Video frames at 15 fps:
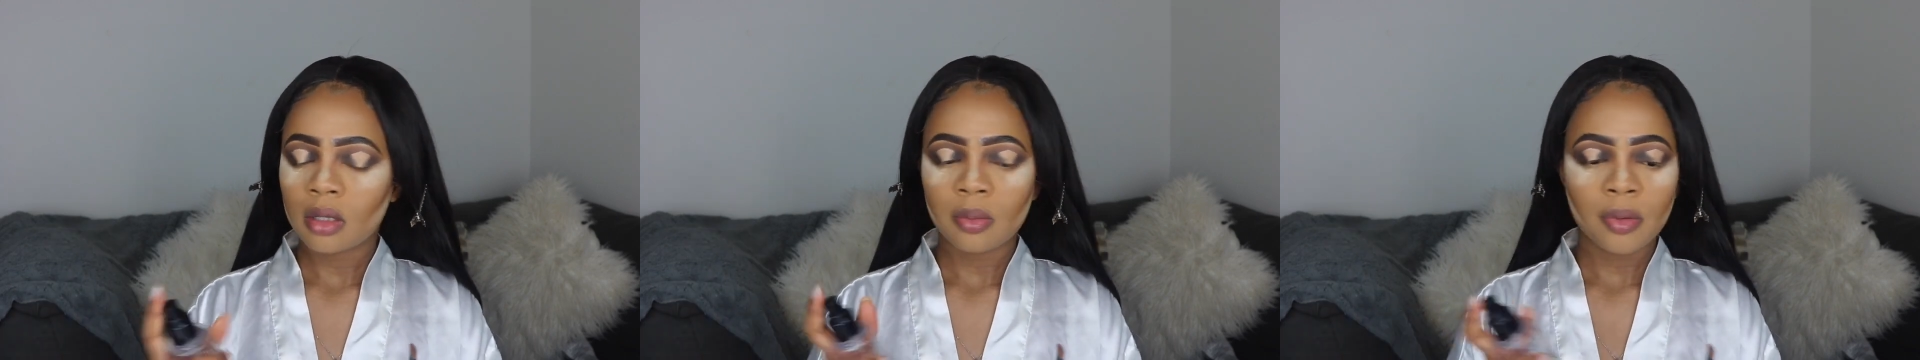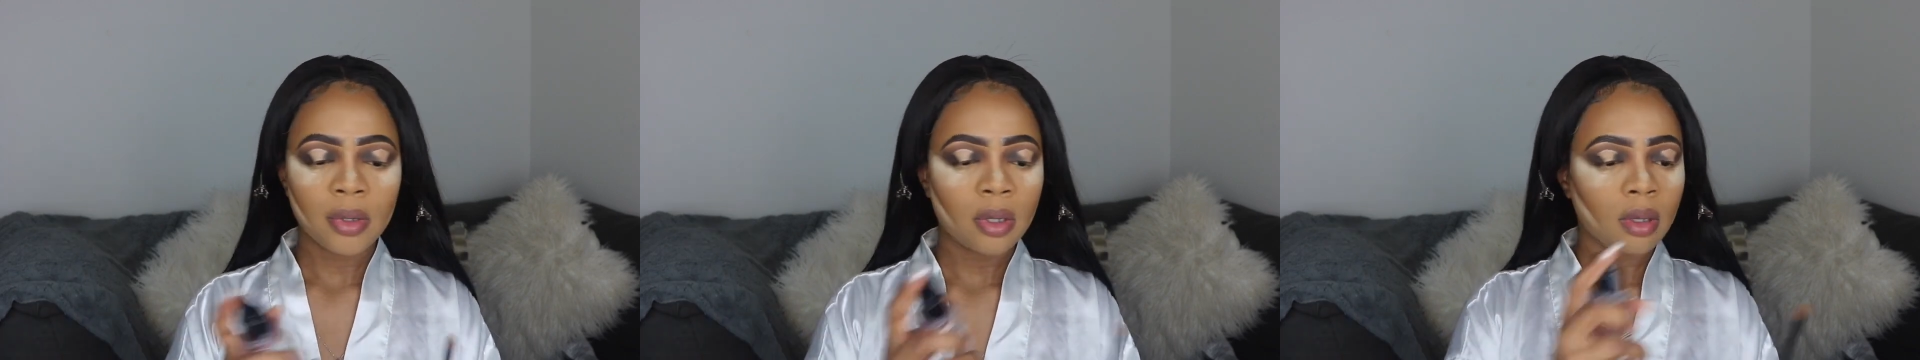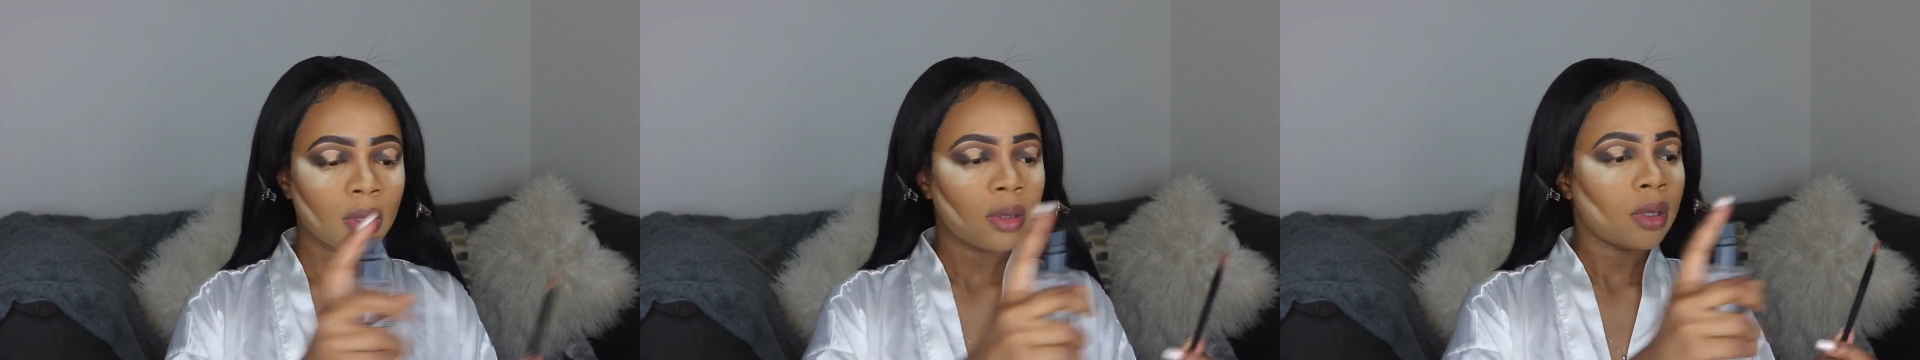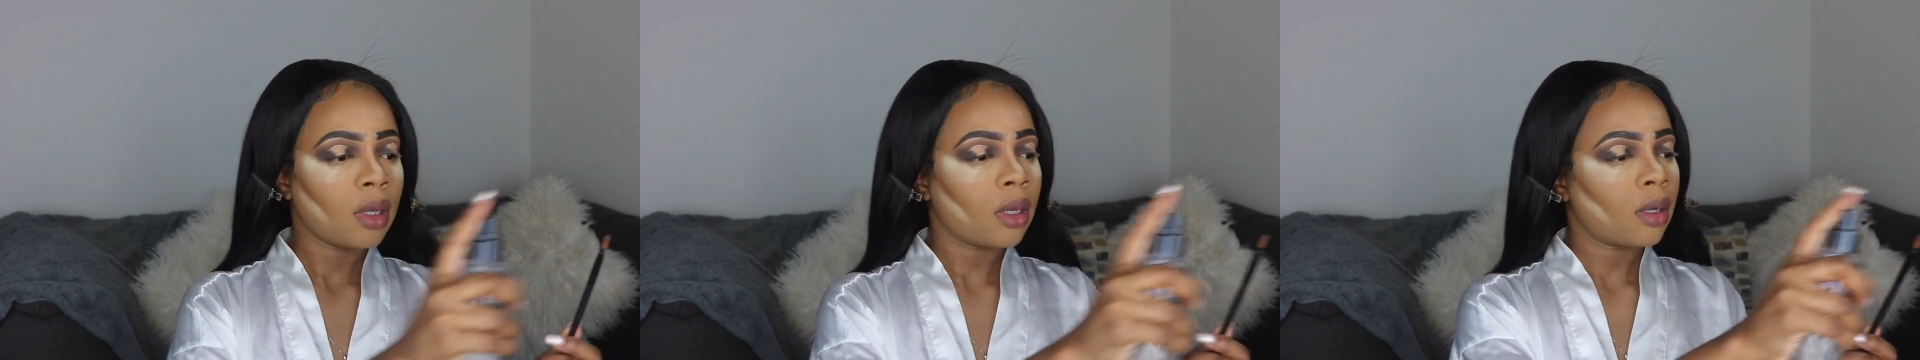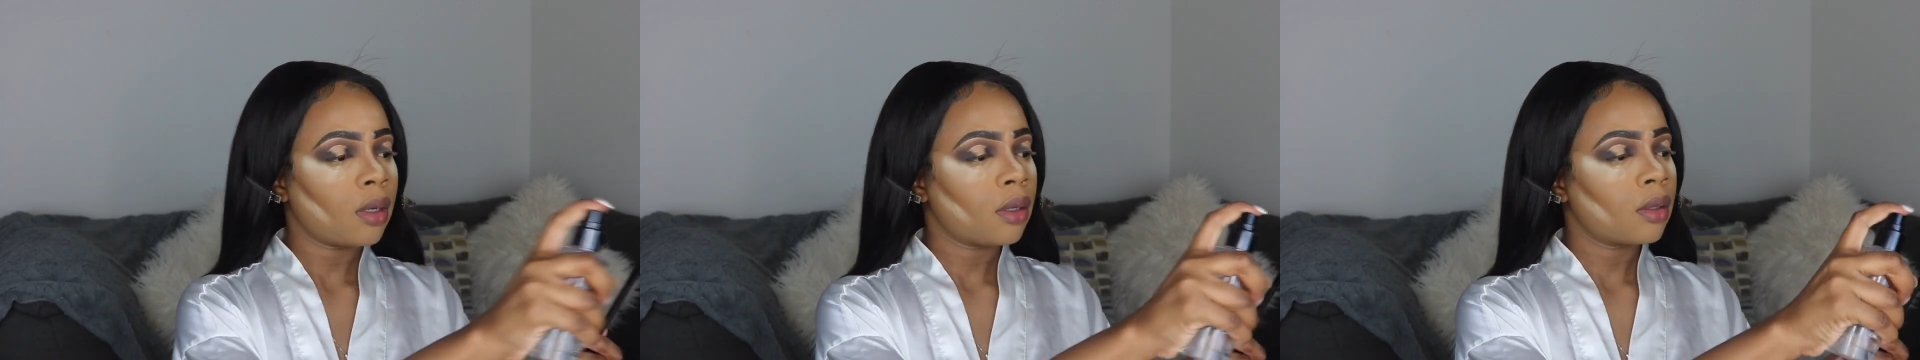spray on
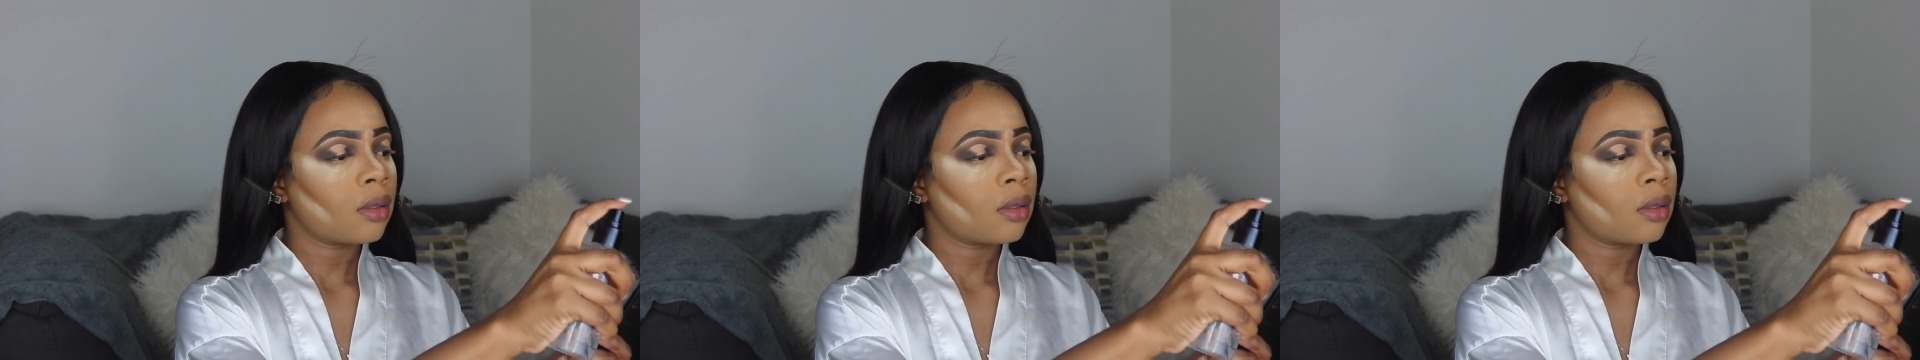there.